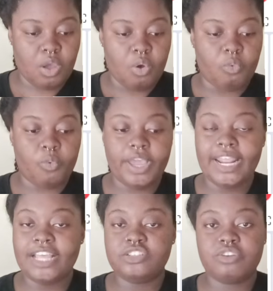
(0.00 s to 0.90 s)
when
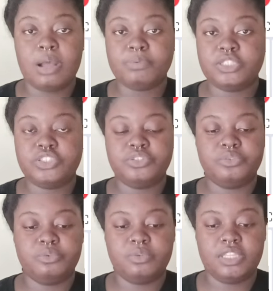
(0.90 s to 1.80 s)
I dropped
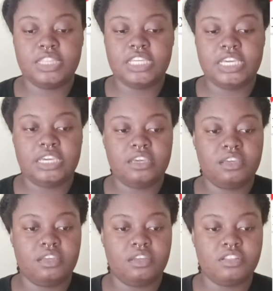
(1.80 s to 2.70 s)
to the
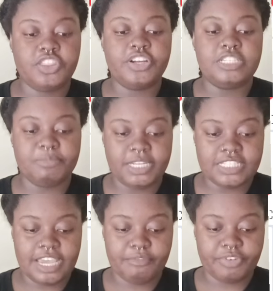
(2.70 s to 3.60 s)
30-minute
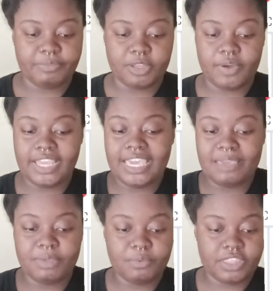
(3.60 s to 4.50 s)
time frame, now I came
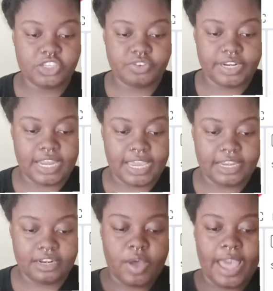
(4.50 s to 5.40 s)
in with the trend
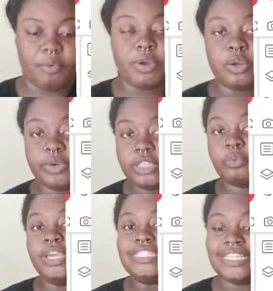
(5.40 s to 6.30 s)
line. I work with the
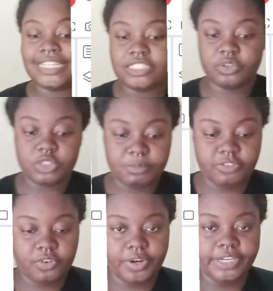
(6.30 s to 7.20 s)
wicks, as I told you
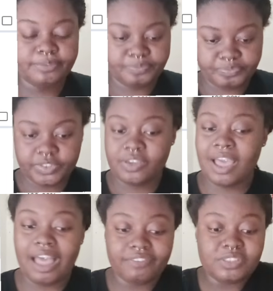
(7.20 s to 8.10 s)
before. You
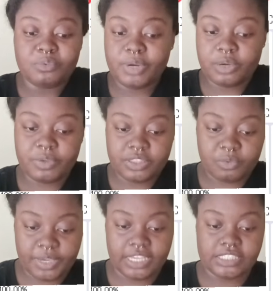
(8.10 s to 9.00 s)
have to work with the
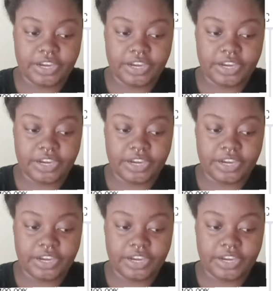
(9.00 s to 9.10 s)
wicks, all